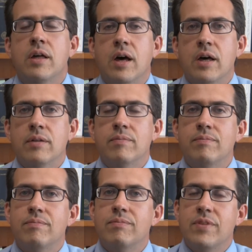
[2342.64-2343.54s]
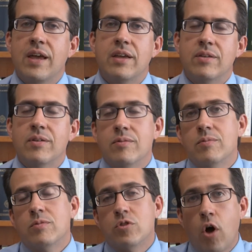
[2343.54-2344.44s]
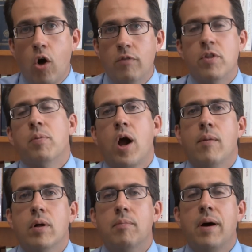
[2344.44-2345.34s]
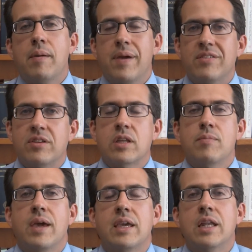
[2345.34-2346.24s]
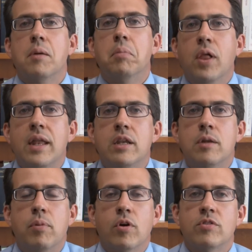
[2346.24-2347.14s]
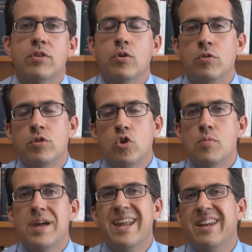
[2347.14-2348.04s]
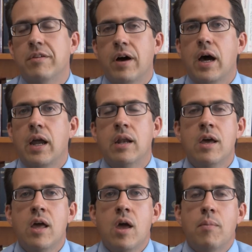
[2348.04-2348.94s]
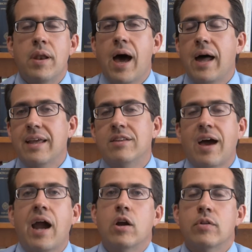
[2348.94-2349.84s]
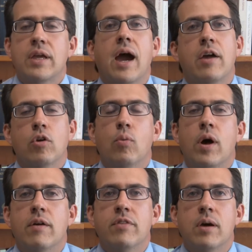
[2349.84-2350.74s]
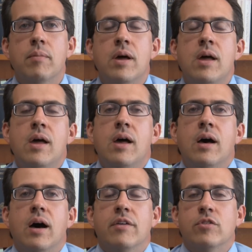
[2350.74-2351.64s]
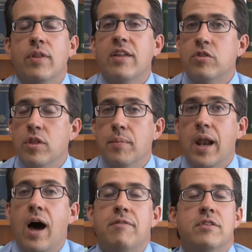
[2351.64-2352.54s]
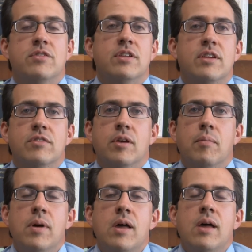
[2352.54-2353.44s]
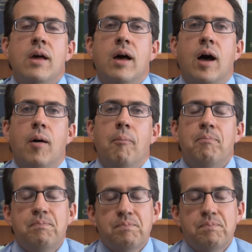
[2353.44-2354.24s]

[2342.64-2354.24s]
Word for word: uh, they solve the problem by basically making a blended person who's human and divine, but not entirely either one of them. Uh, so that's the monophysitism. Um,